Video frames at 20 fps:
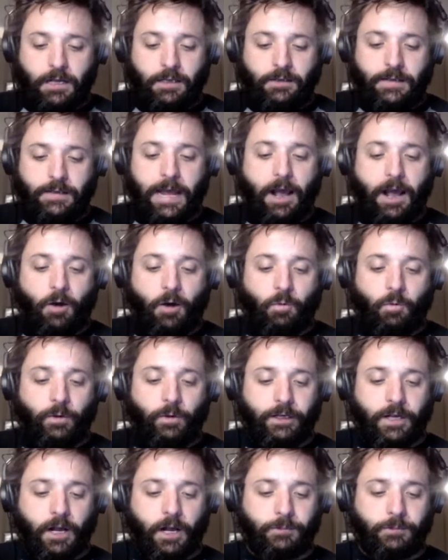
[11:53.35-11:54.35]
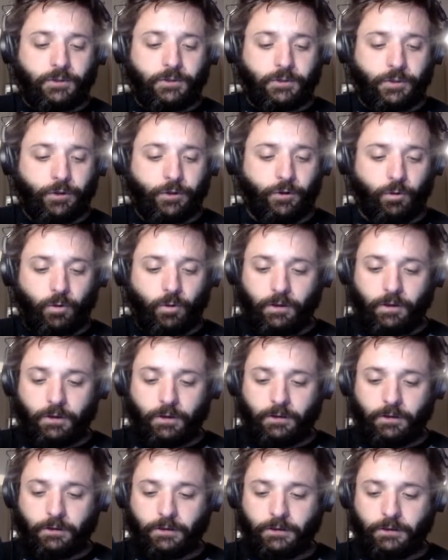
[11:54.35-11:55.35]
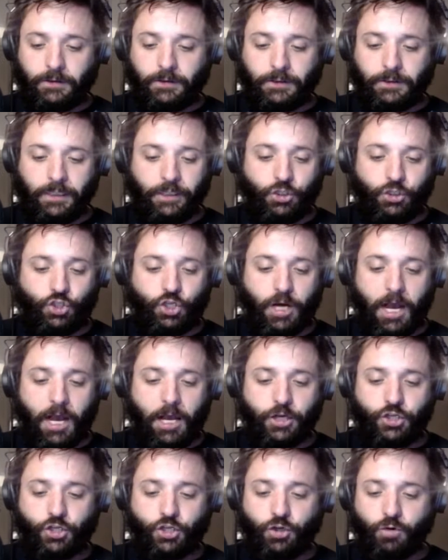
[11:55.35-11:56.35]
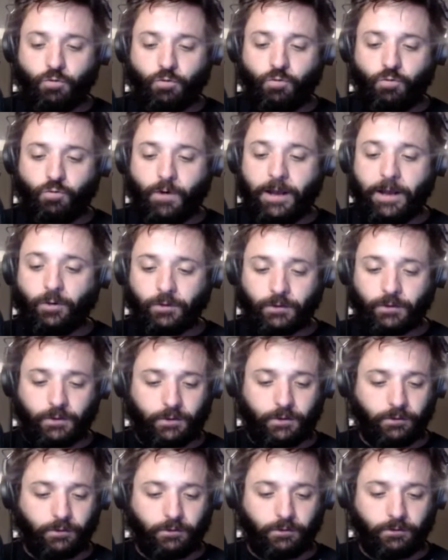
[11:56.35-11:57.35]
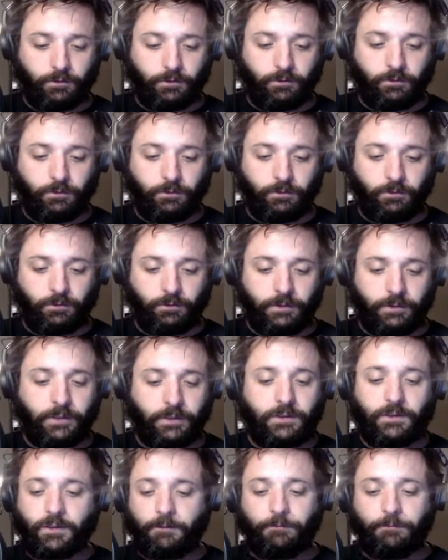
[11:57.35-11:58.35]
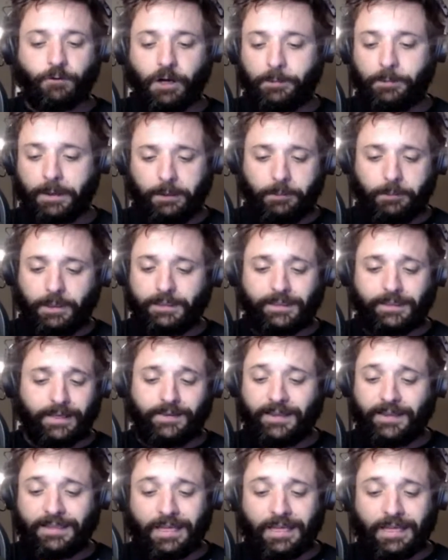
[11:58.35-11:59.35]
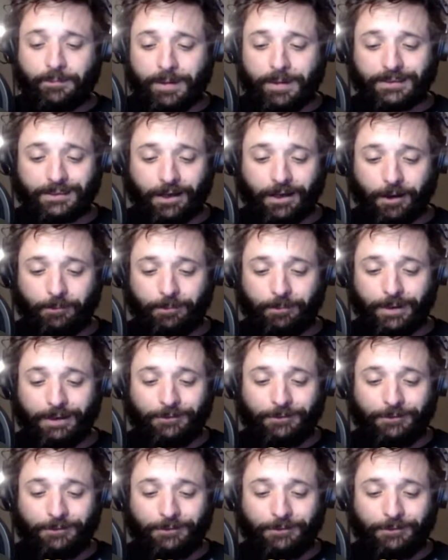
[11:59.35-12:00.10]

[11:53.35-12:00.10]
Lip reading: Now, when it comes to, let's see, Josh Reynolds. This is a freebie because I think they messed up.